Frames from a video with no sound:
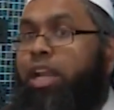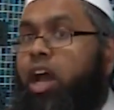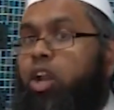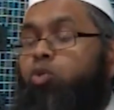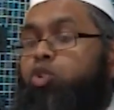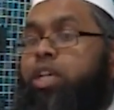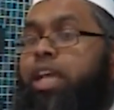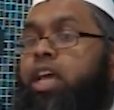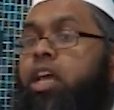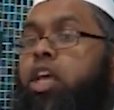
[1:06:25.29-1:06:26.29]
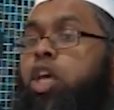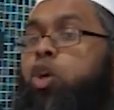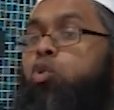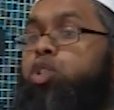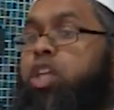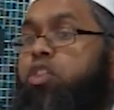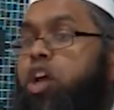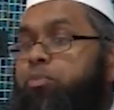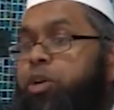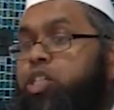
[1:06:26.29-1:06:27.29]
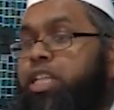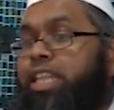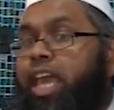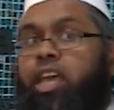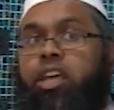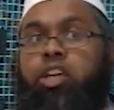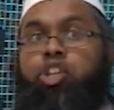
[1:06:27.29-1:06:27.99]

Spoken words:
are alone together, who's the third person there?